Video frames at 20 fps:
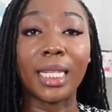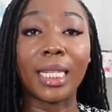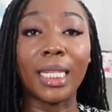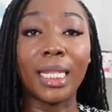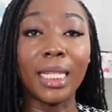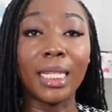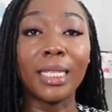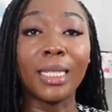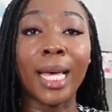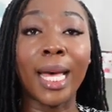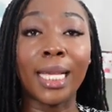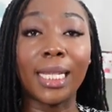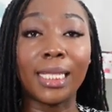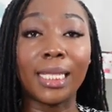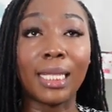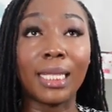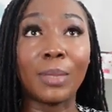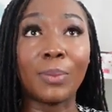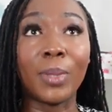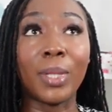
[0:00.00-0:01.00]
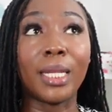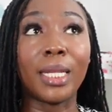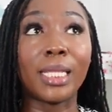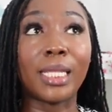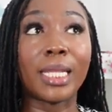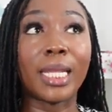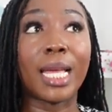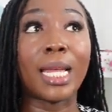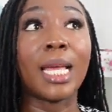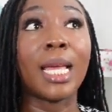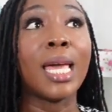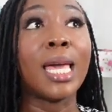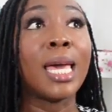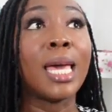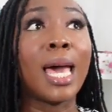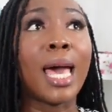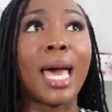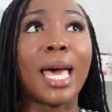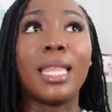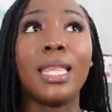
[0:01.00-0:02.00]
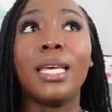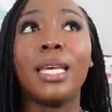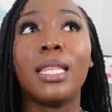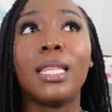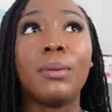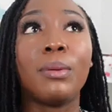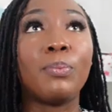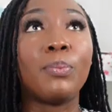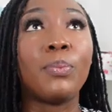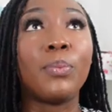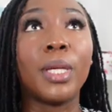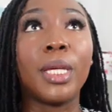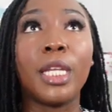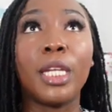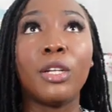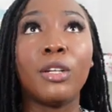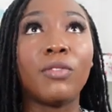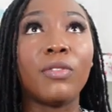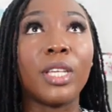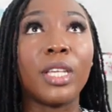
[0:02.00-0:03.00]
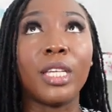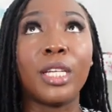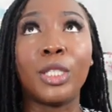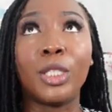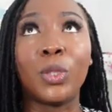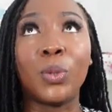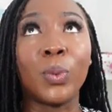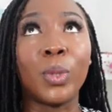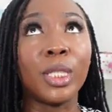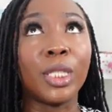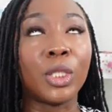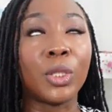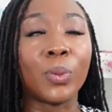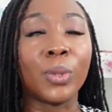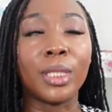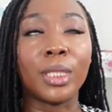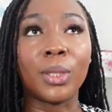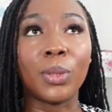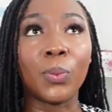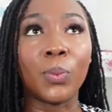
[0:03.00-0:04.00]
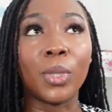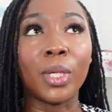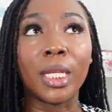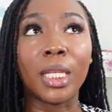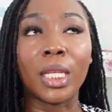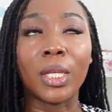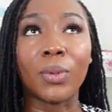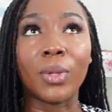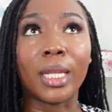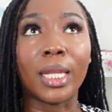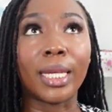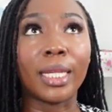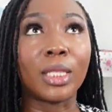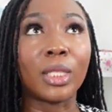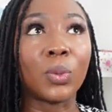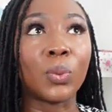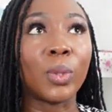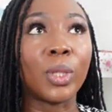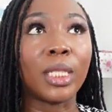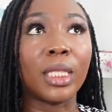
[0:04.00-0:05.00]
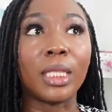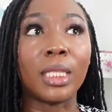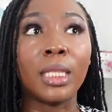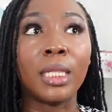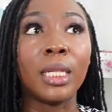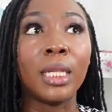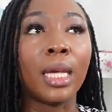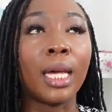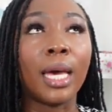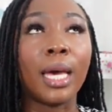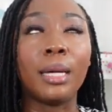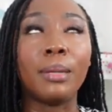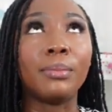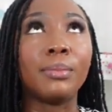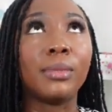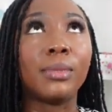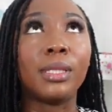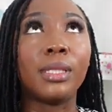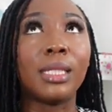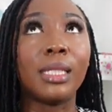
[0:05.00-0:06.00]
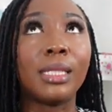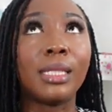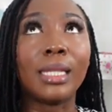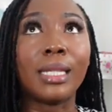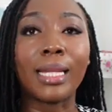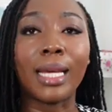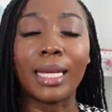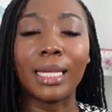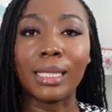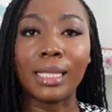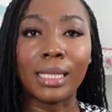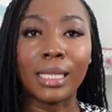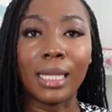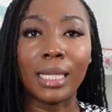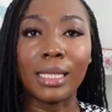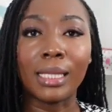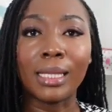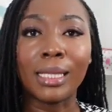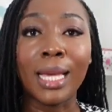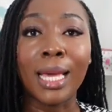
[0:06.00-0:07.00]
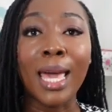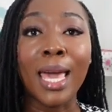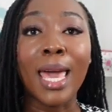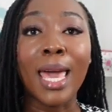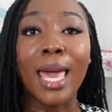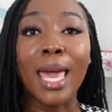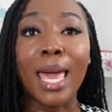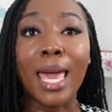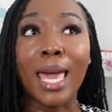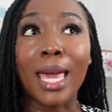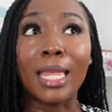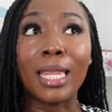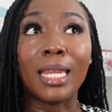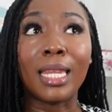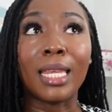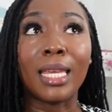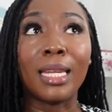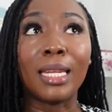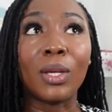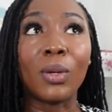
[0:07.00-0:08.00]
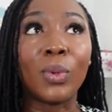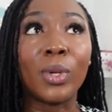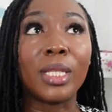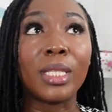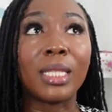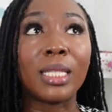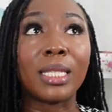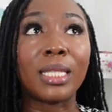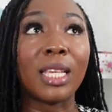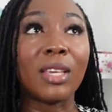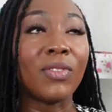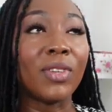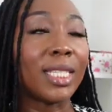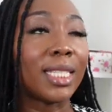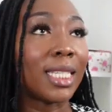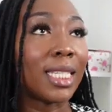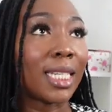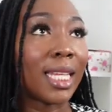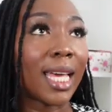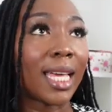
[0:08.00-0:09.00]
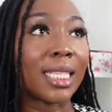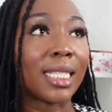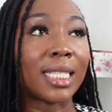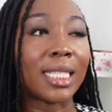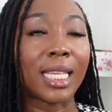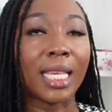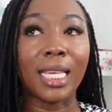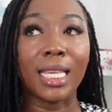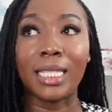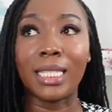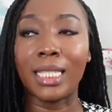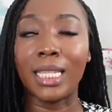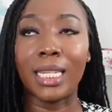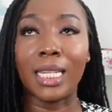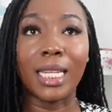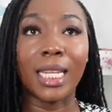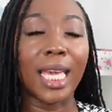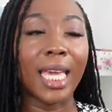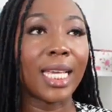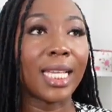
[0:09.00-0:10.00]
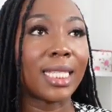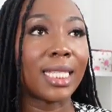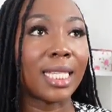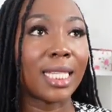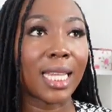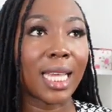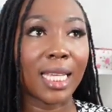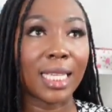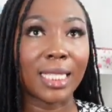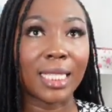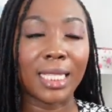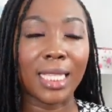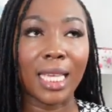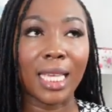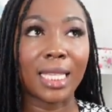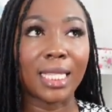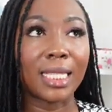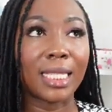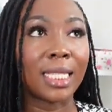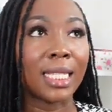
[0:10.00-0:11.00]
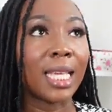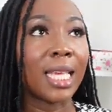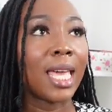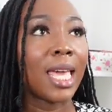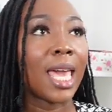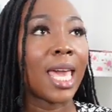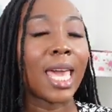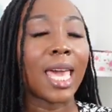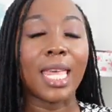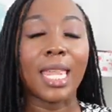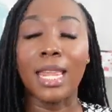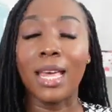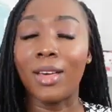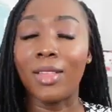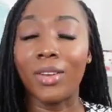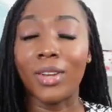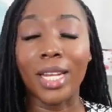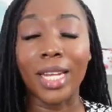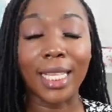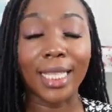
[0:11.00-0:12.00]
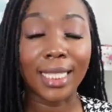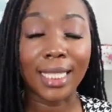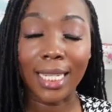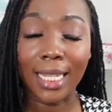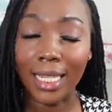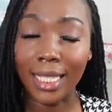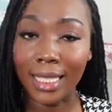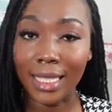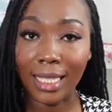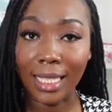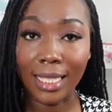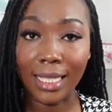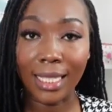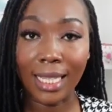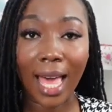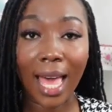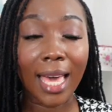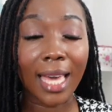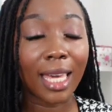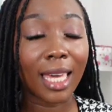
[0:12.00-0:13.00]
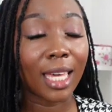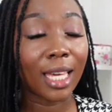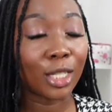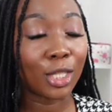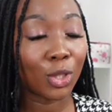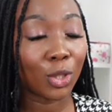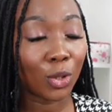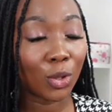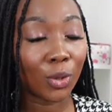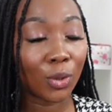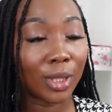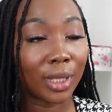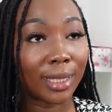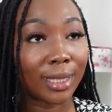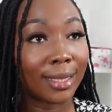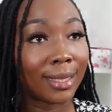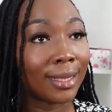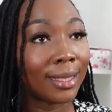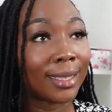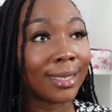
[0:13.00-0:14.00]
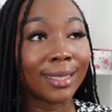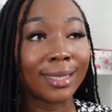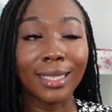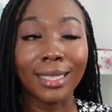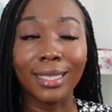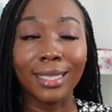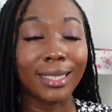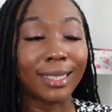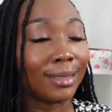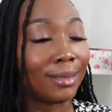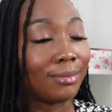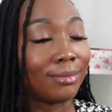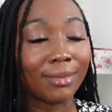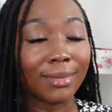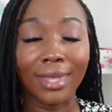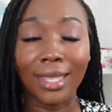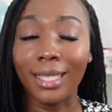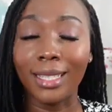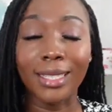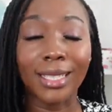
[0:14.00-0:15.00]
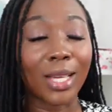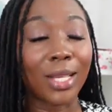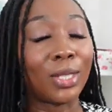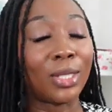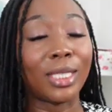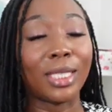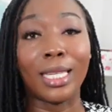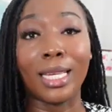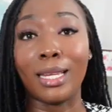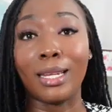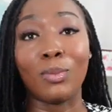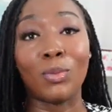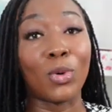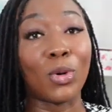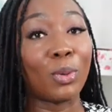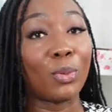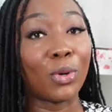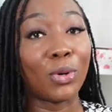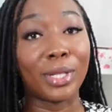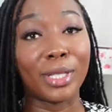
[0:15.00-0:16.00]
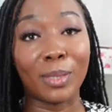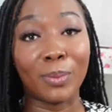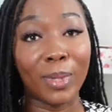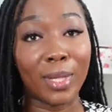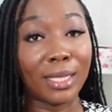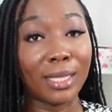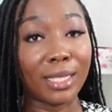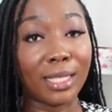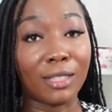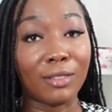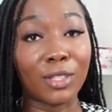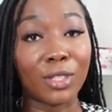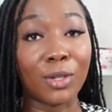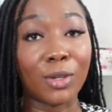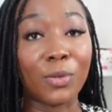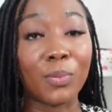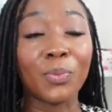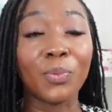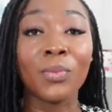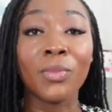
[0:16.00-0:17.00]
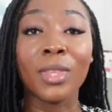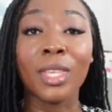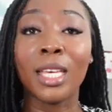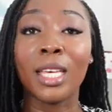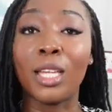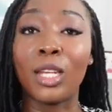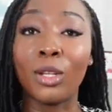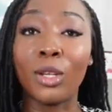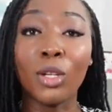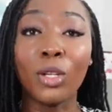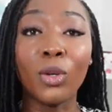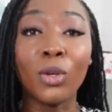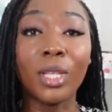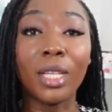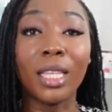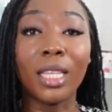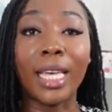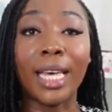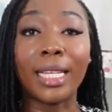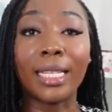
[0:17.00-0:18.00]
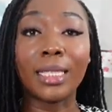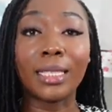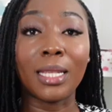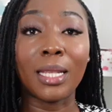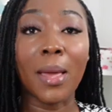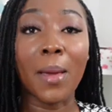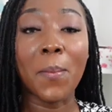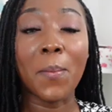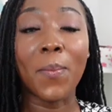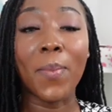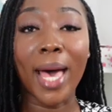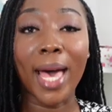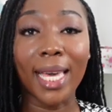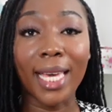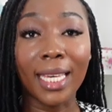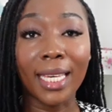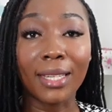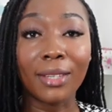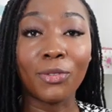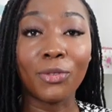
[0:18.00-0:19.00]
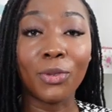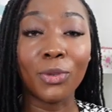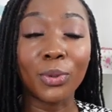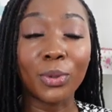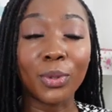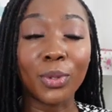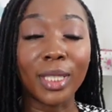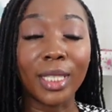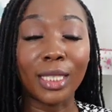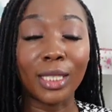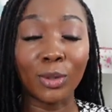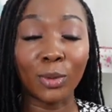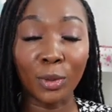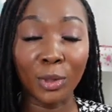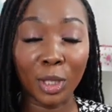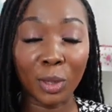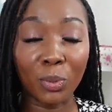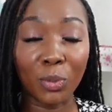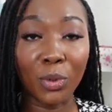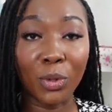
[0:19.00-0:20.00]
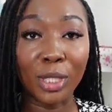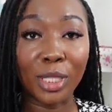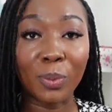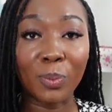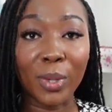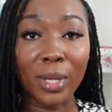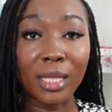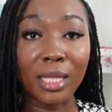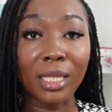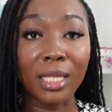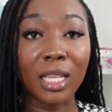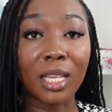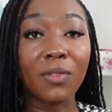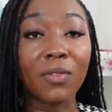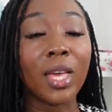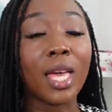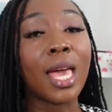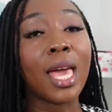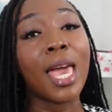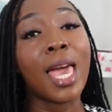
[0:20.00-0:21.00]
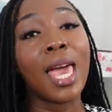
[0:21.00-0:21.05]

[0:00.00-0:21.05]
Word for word: And Lidl has these peanuts that I think in the beginning of the year 2021, they were like 20, um, 69 cents. And then they went to 79 cents and then 89 cents. And now they're 99 cents. I kid you not. Things are just getting more and more expensive. So not only that, buying fuel is going to be more expensive.